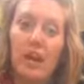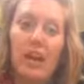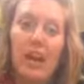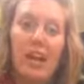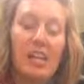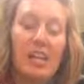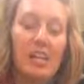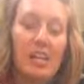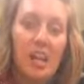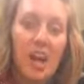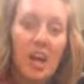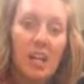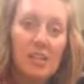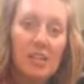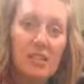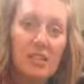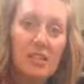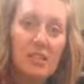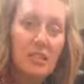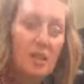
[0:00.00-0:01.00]

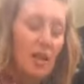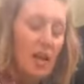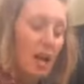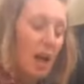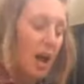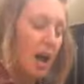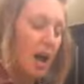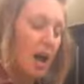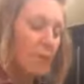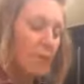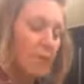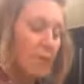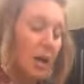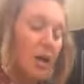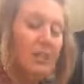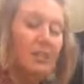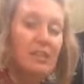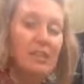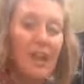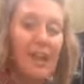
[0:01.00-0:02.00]
nuts, a
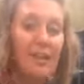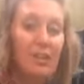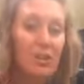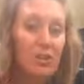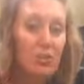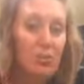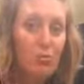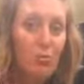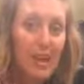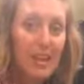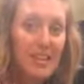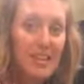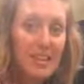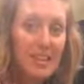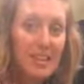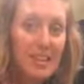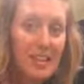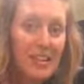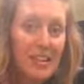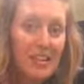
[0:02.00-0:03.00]
lighter
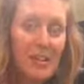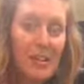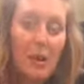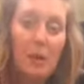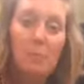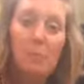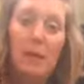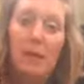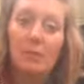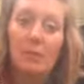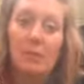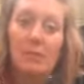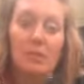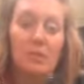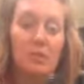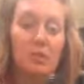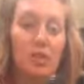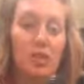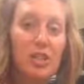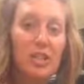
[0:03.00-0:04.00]
dressing, maybe some
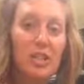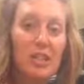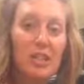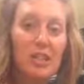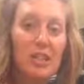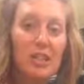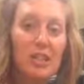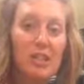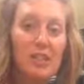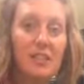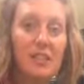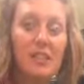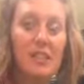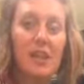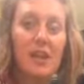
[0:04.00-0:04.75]
cheese.